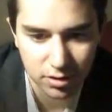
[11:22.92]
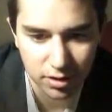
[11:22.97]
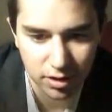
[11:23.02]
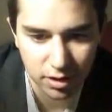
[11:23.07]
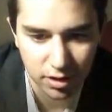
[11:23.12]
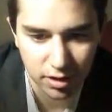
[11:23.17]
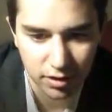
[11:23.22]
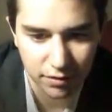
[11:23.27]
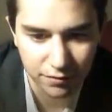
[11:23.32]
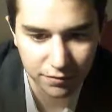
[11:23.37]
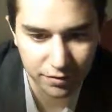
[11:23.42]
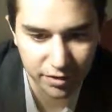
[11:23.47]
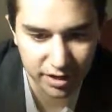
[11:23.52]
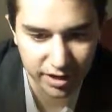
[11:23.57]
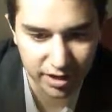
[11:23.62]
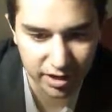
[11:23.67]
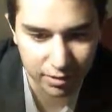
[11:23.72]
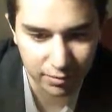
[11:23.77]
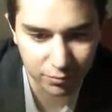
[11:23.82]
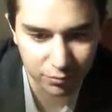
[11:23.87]
I feel like
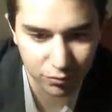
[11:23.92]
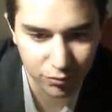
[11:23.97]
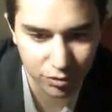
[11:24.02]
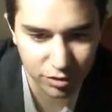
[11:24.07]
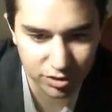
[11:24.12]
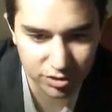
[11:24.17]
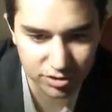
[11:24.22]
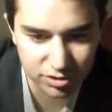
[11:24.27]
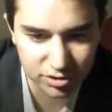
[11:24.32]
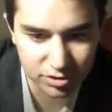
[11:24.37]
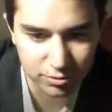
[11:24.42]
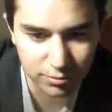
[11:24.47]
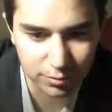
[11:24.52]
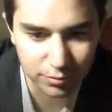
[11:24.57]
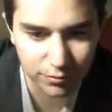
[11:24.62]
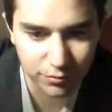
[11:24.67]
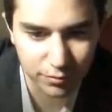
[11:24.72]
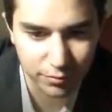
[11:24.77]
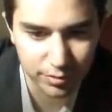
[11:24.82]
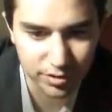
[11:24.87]
I'm really stupid
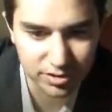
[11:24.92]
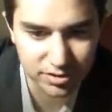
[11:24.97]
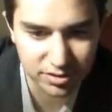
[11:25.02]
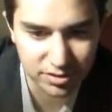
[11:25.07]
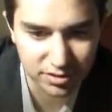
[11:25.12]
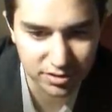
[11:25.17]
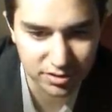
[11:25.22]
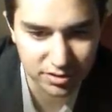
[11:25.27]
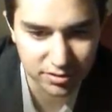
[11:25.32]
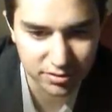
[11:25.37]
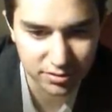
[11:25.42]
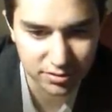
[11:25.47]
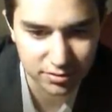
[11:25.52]
for missing this.